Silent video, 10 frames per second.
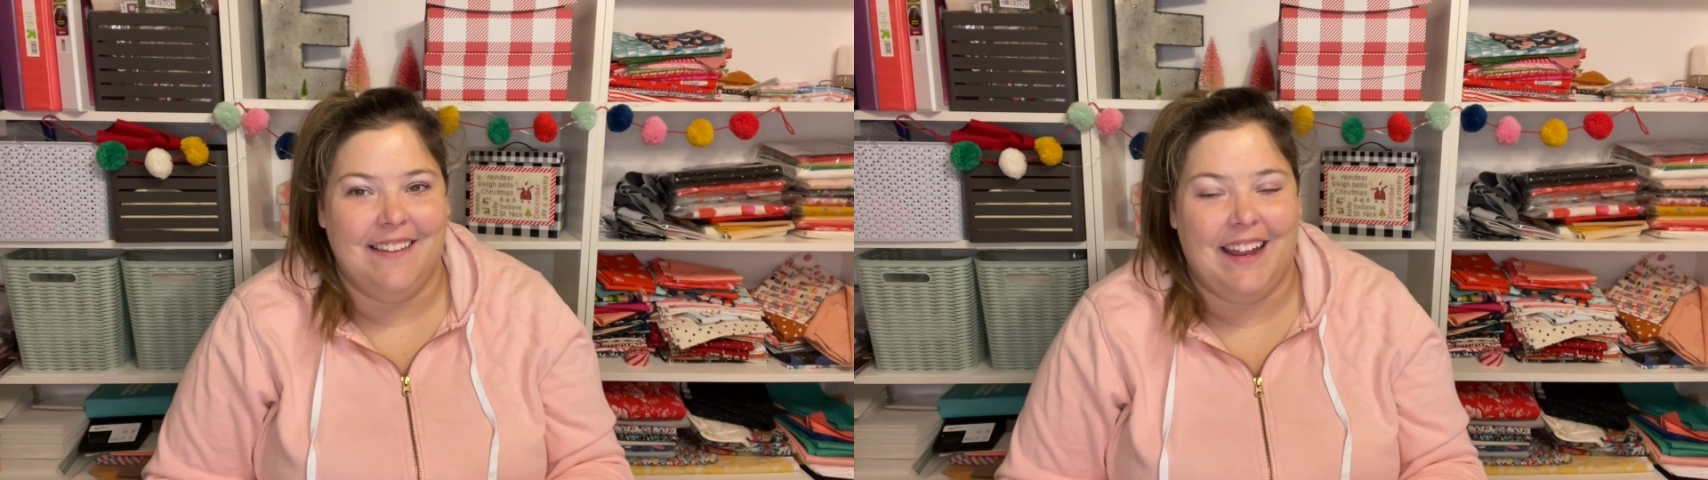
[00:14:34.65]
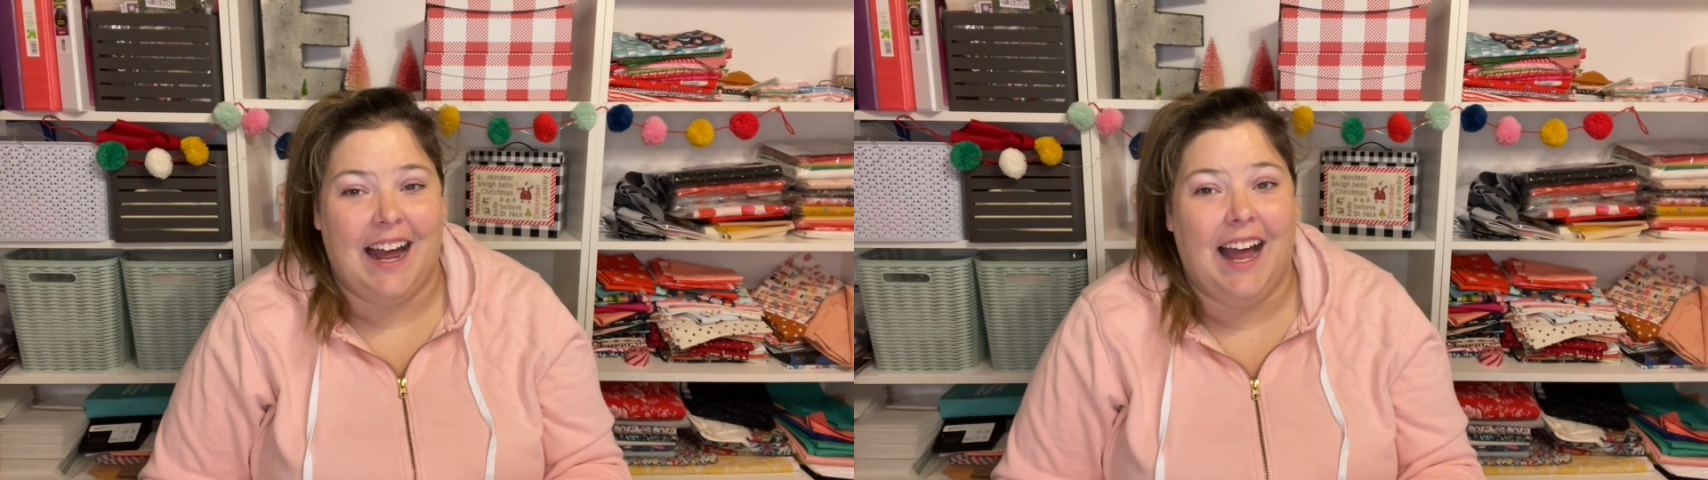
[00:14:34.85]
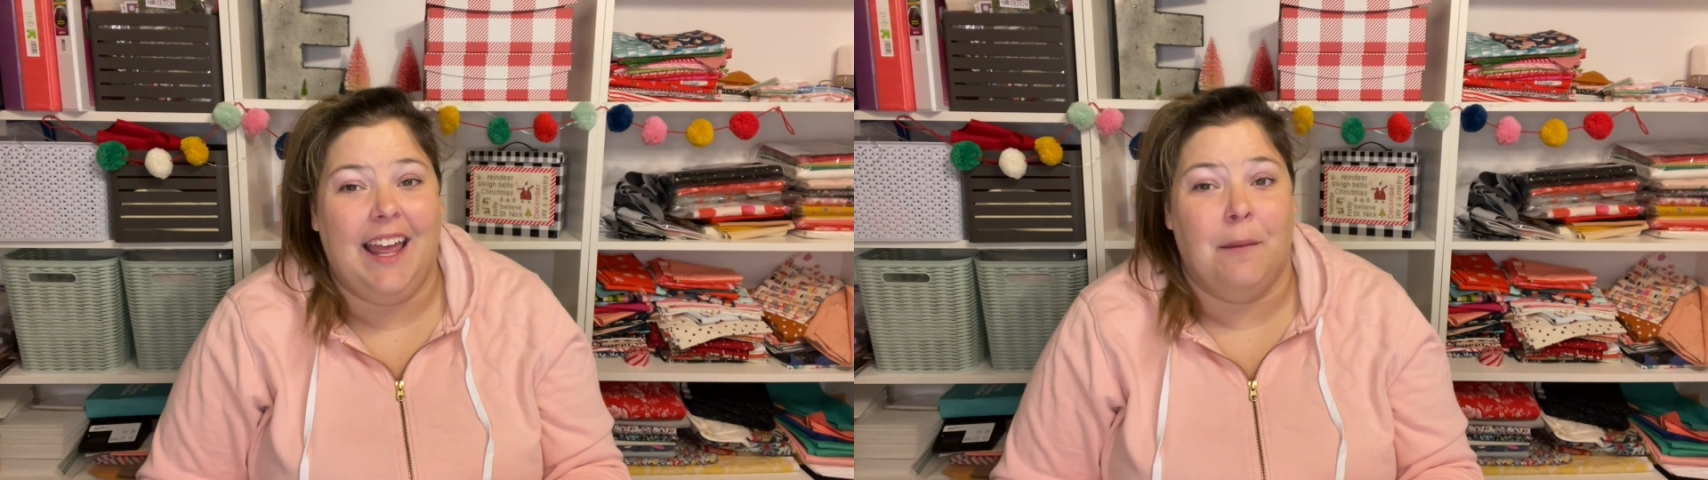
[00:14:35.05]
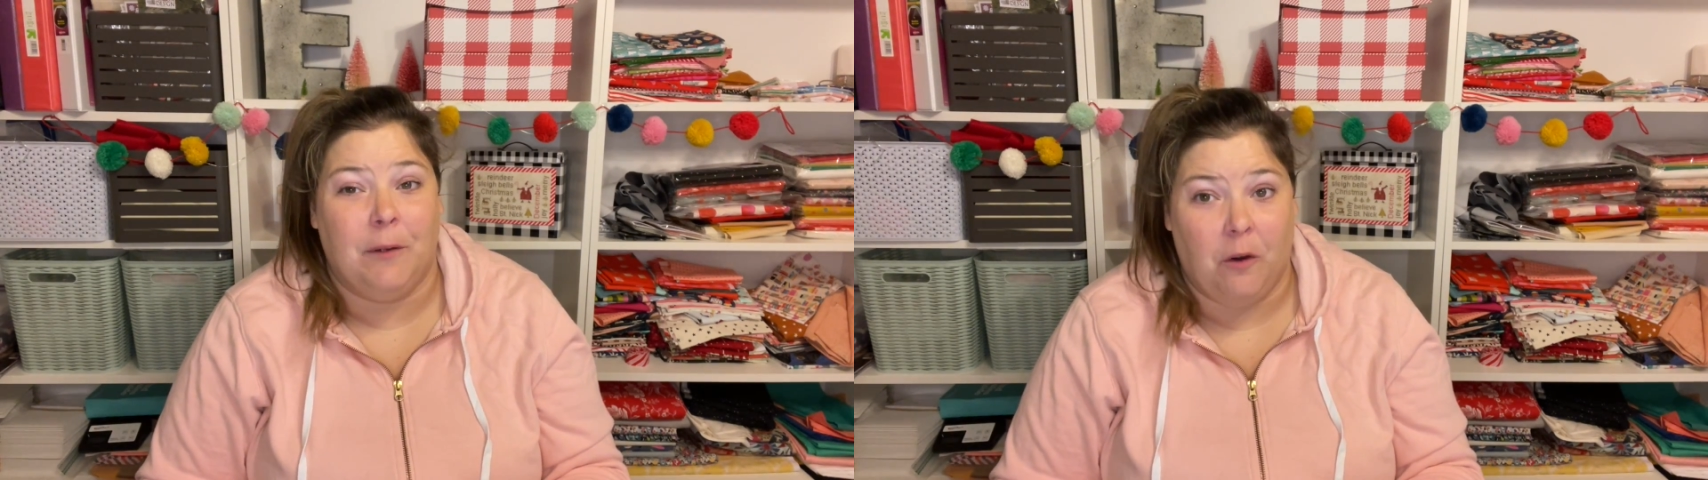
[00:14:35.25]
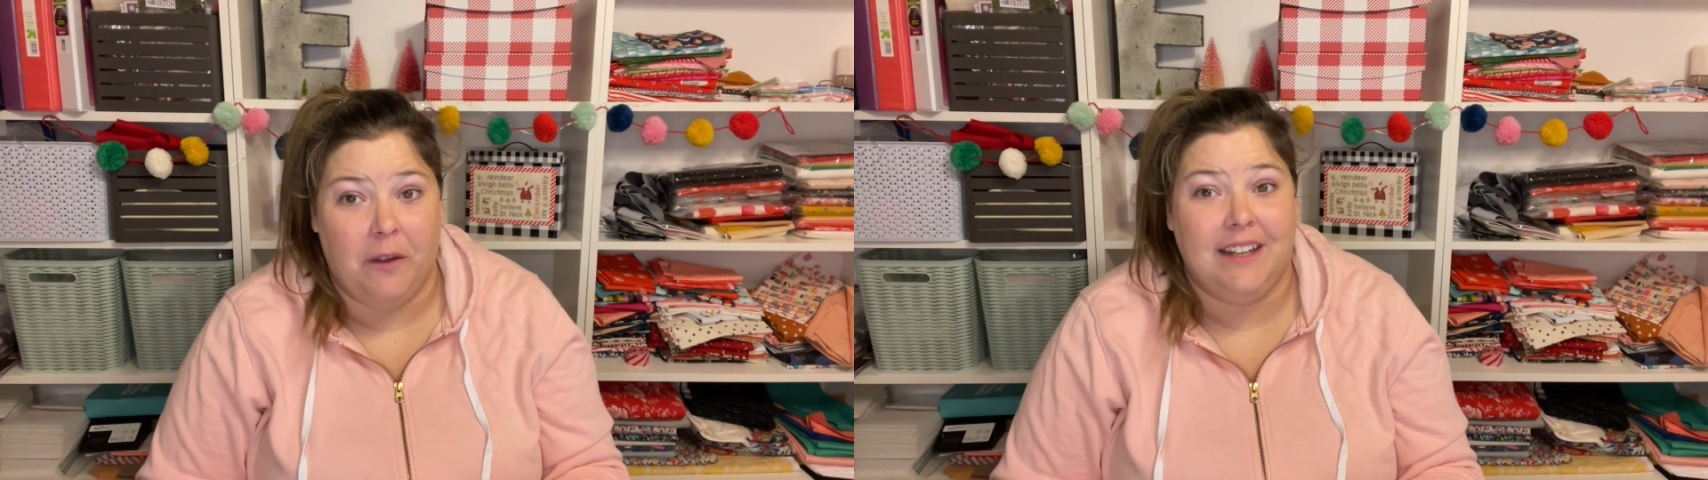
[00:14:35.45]
that I am
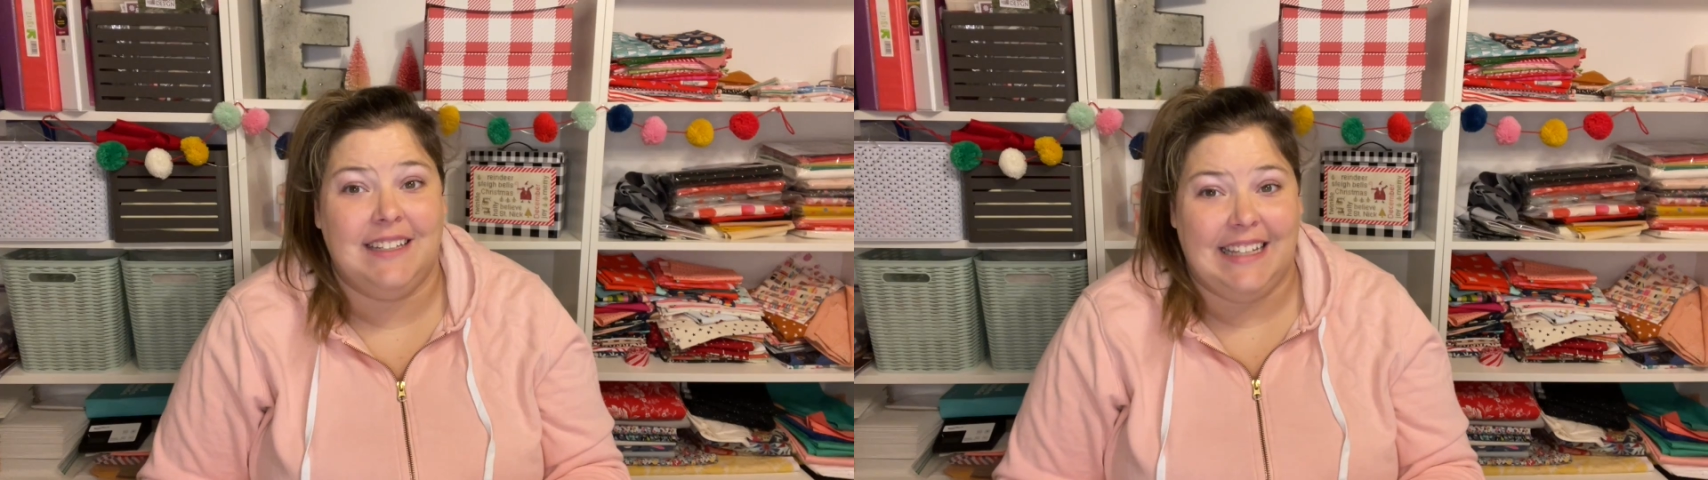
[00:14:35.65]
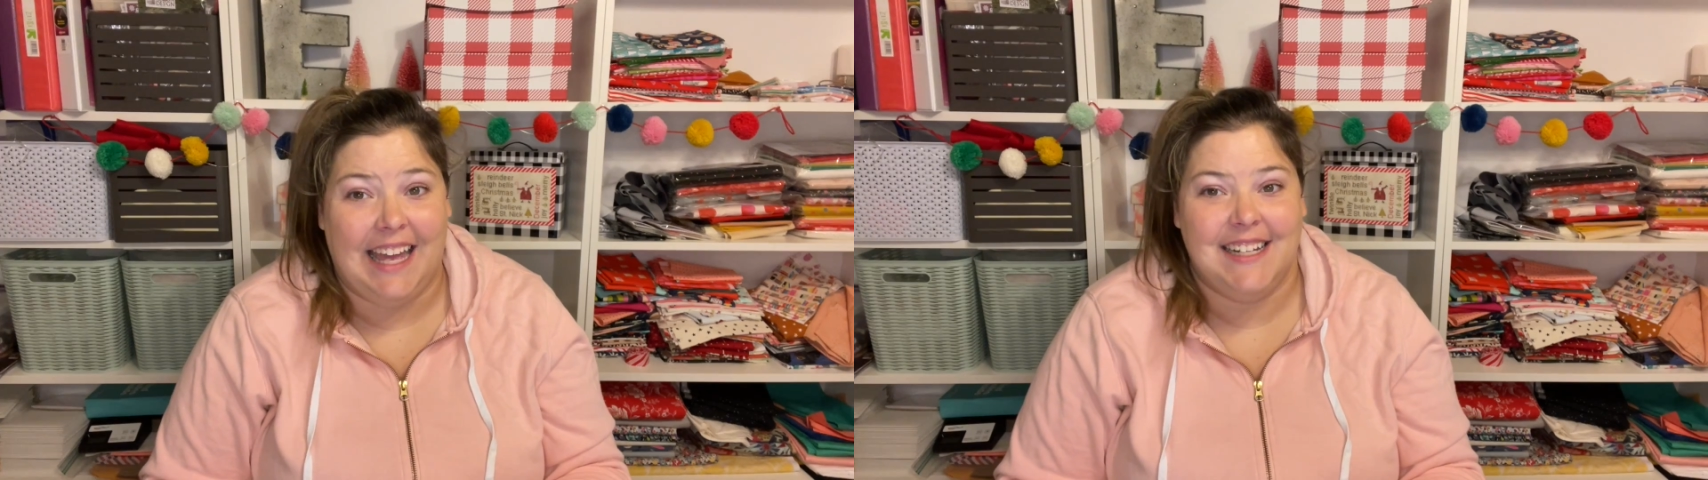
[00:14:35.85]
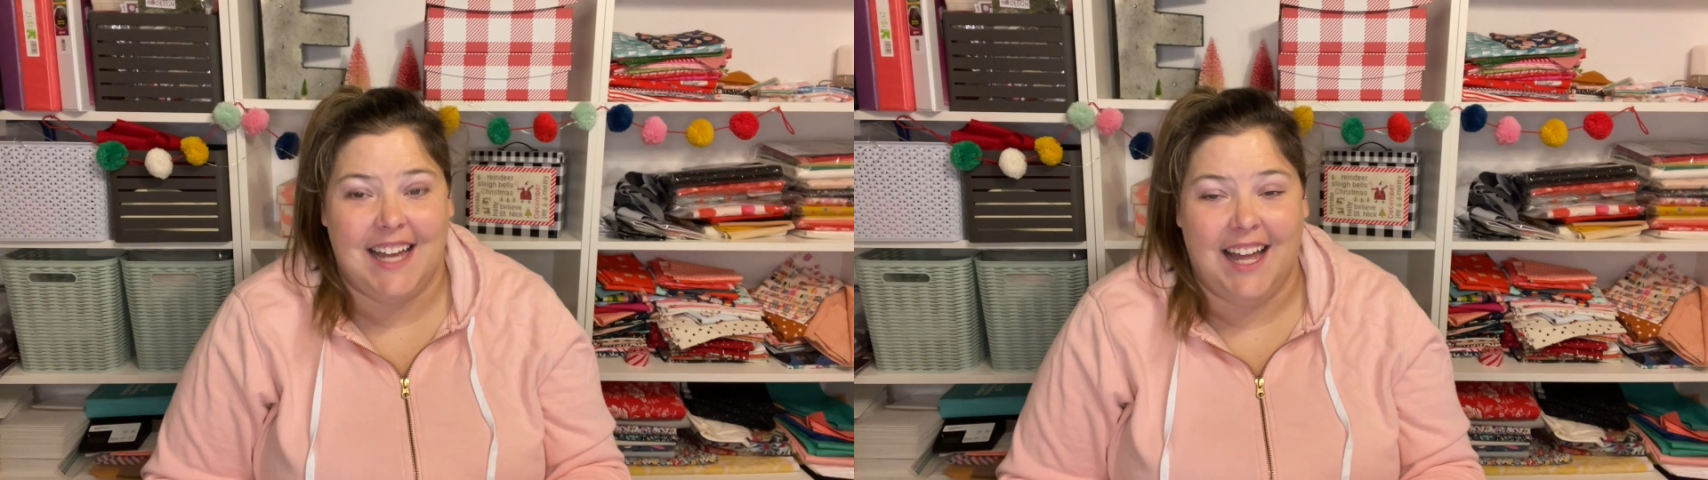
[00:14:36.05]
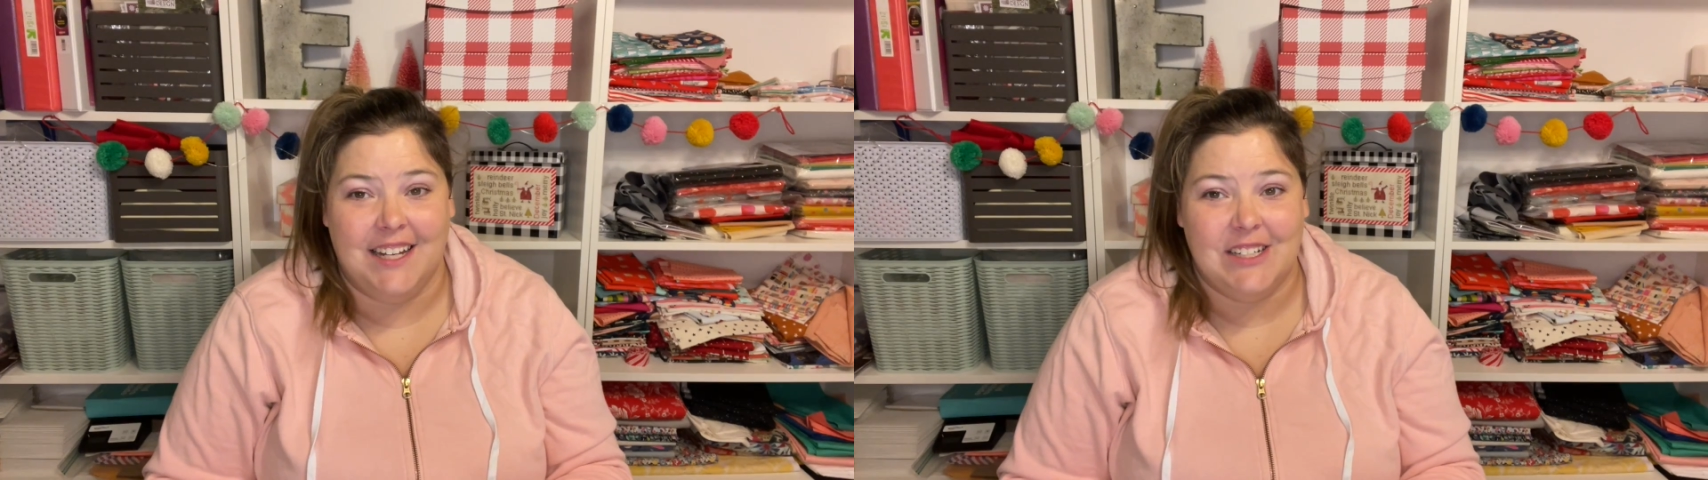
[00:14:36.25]
going to get done